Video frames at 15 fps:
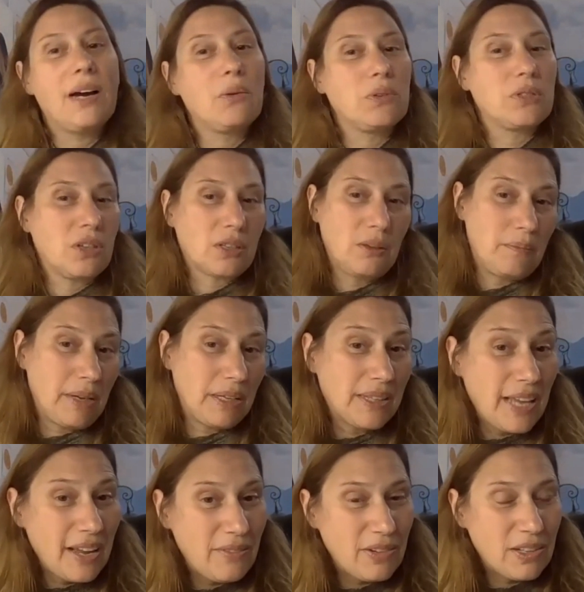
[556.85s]
I was talking about
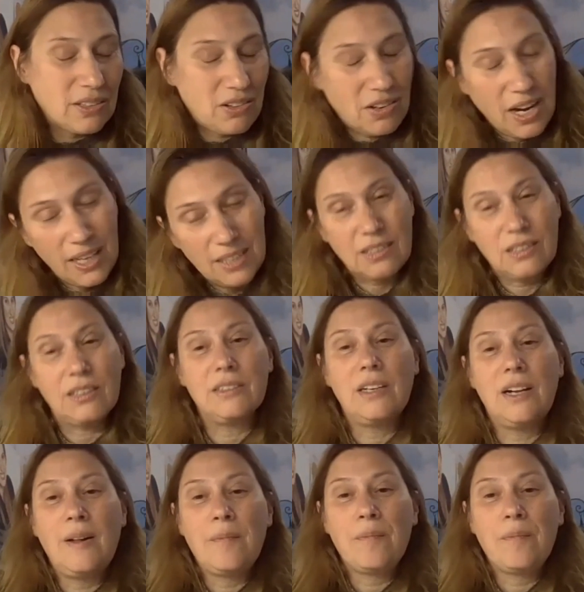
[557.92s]
David, her uncle,